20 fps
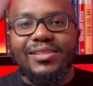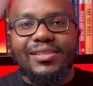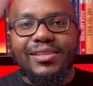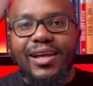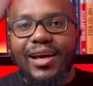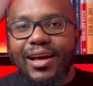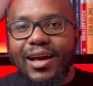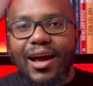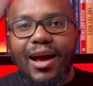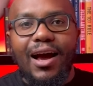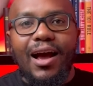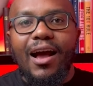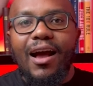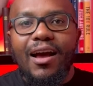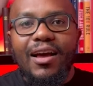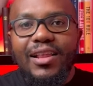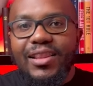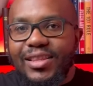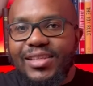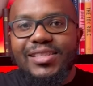like
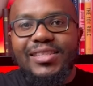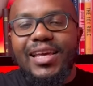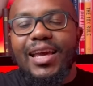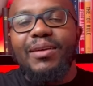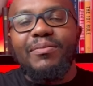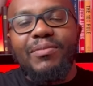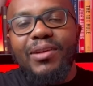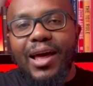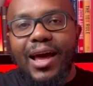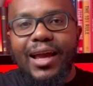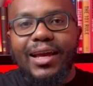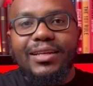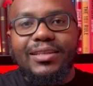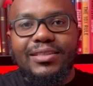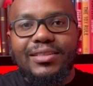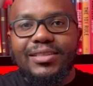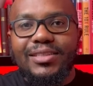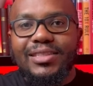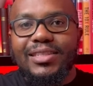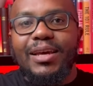same
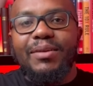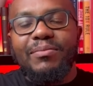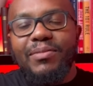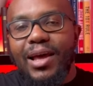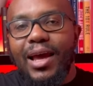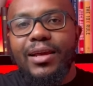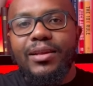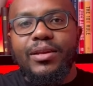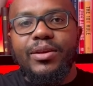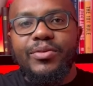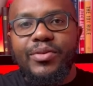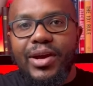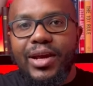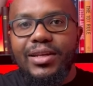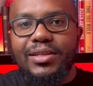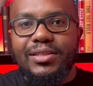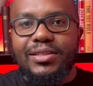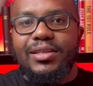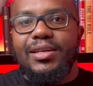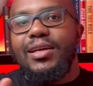night
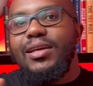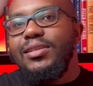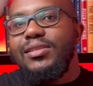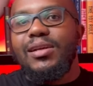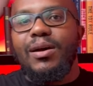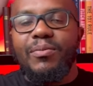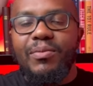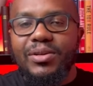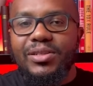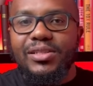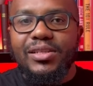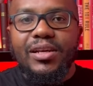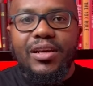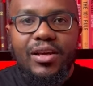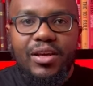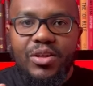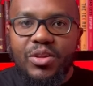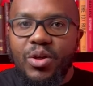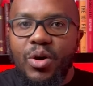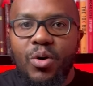rates as how much
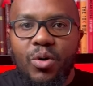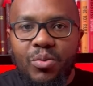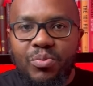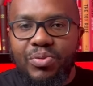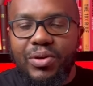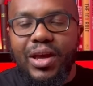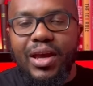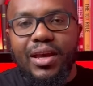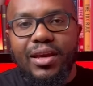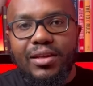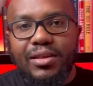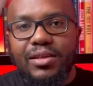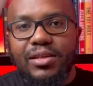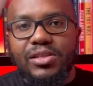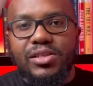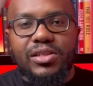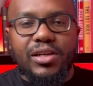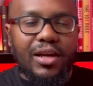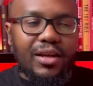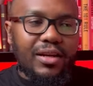they were paying in the
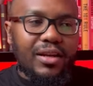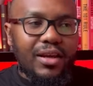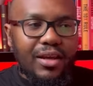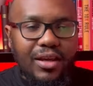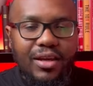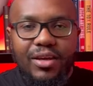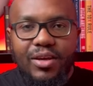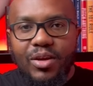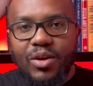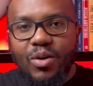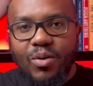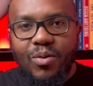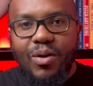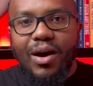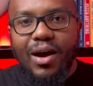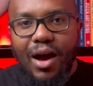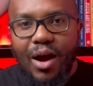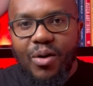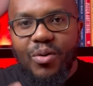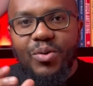shot. You know what?
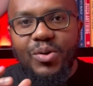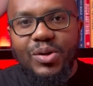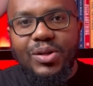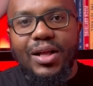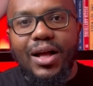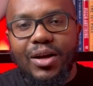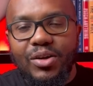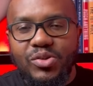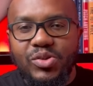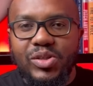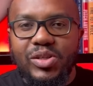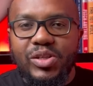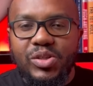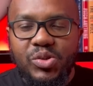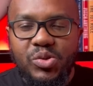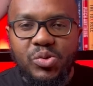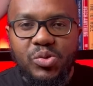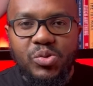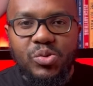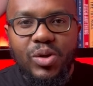I will actually
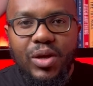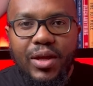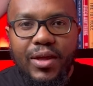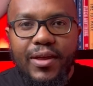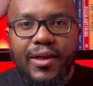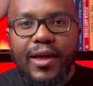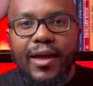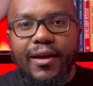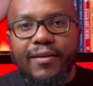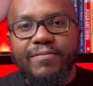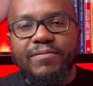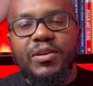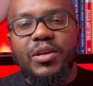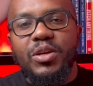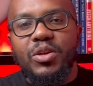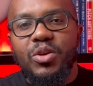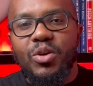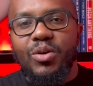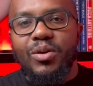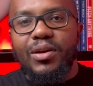do a
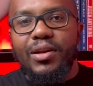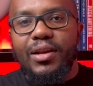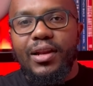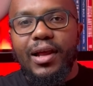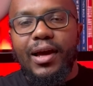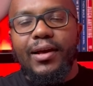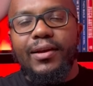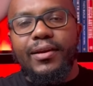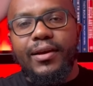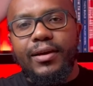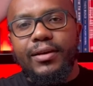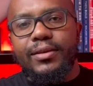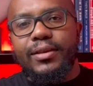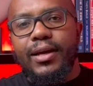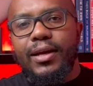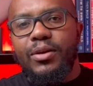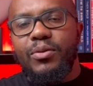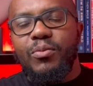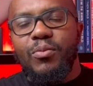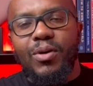video like
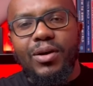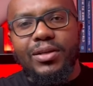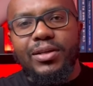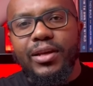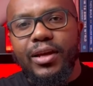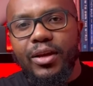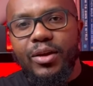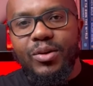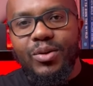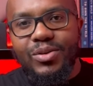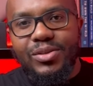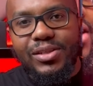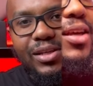that one day, because